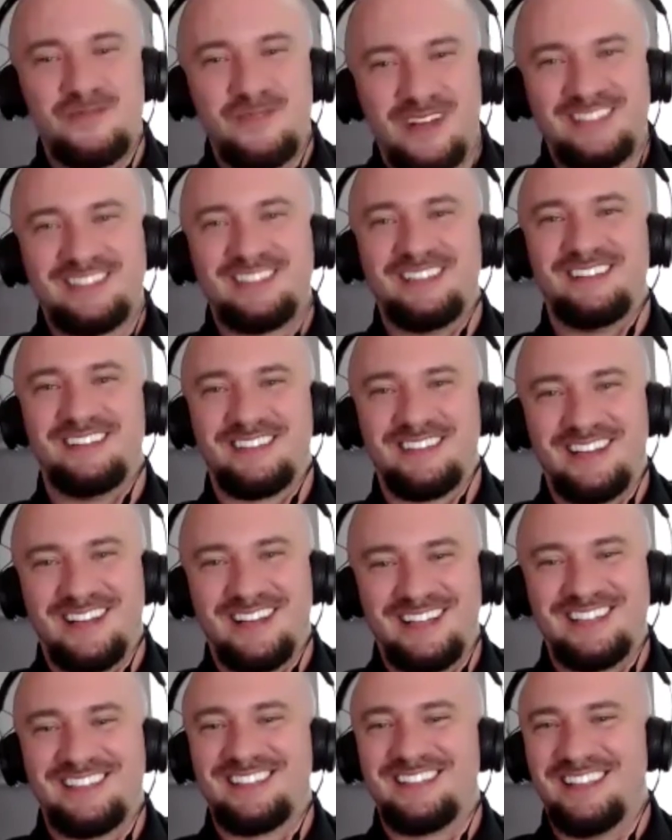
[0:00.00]
that sounds
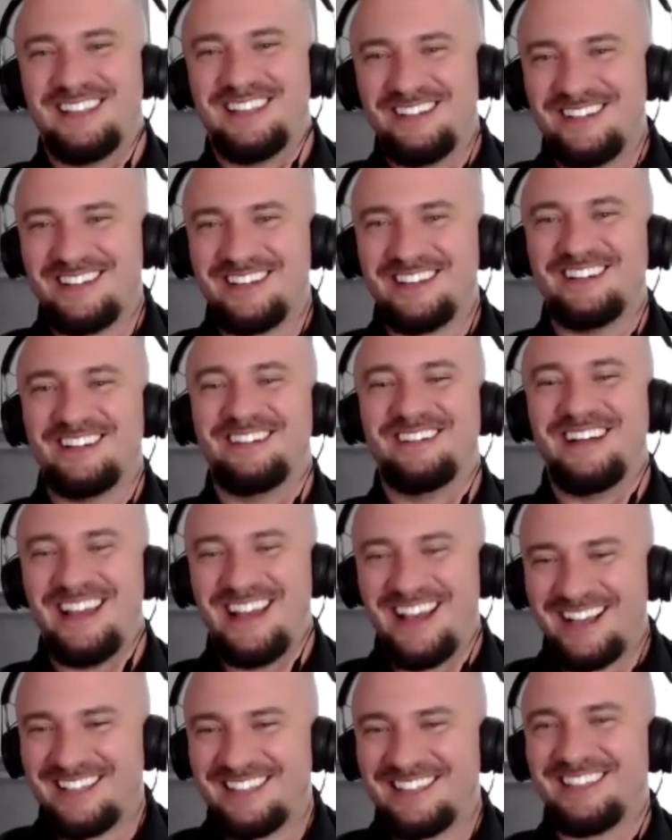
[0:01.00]
nice. There you go.
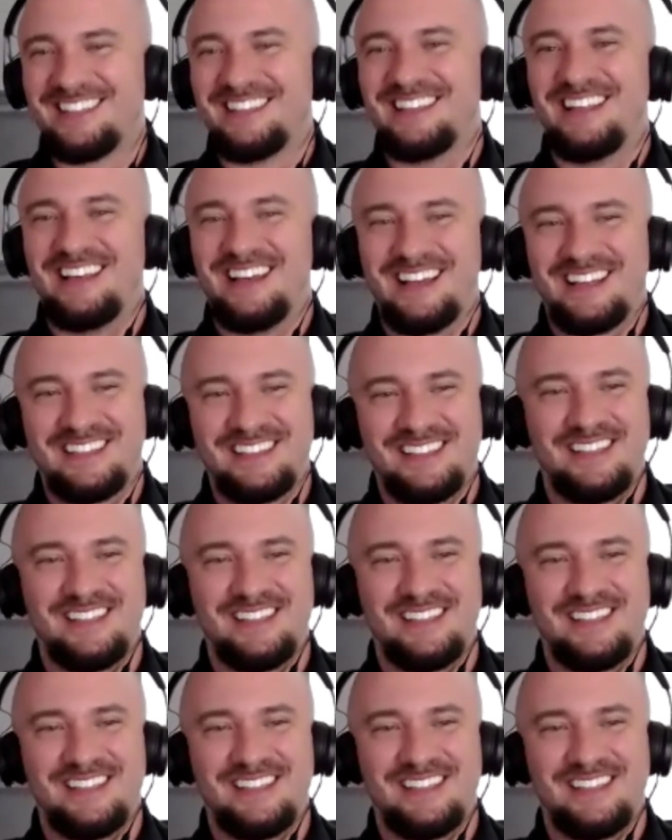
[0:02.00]
Excellent. Excellent.